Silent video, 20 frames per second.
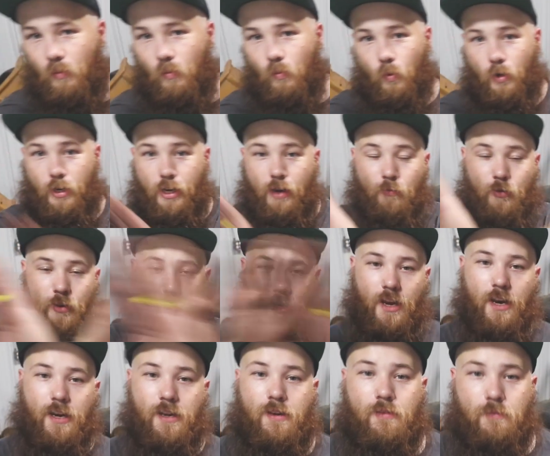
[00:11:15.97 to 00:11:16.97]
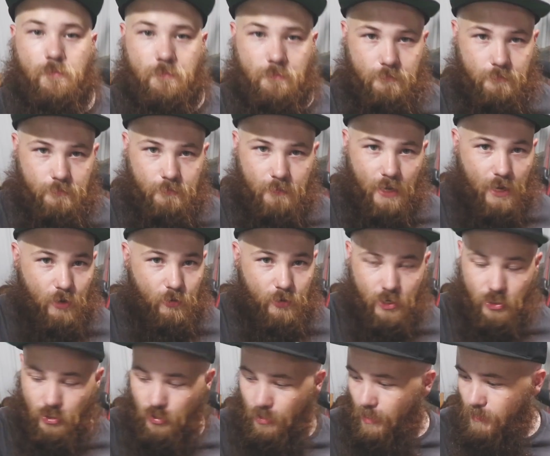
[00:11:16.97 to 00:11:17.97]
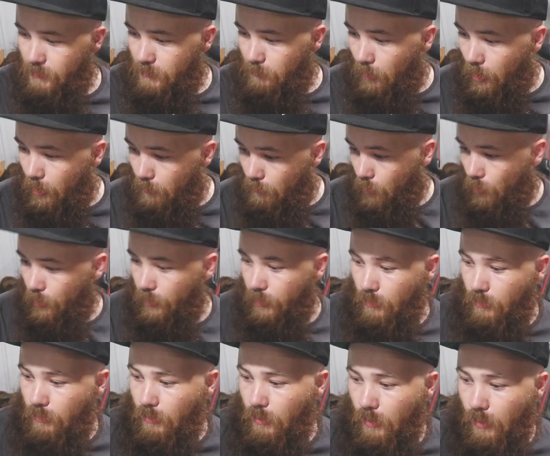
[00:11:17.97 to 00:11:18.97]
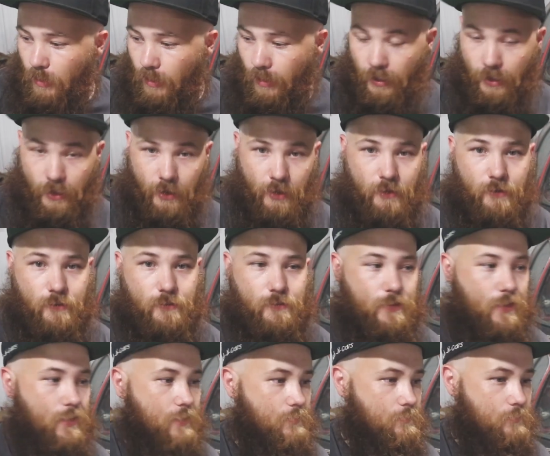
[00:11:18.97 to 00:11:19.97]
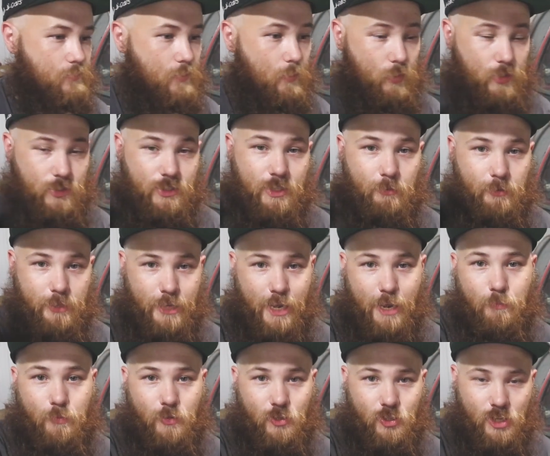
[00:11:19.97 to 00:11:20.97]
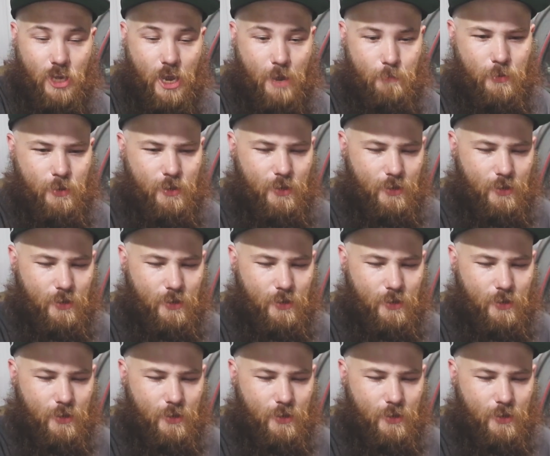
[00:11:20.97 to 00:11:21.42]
We're done for tonight. I'll catch you guys tomorrow morning, and I want to set up camp for the shop.